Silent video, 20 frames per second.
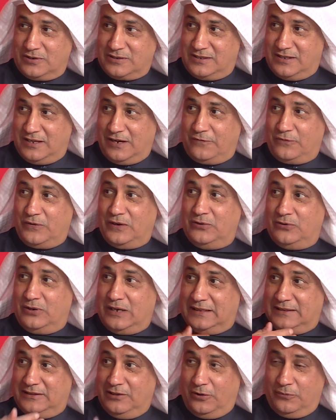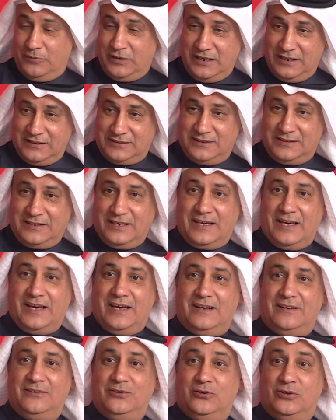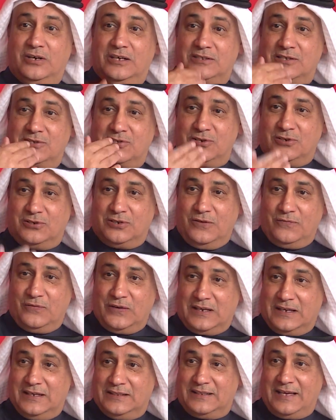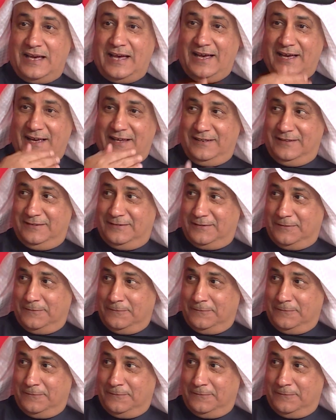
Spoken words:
stuff and you get nominated again, you get a certificate, and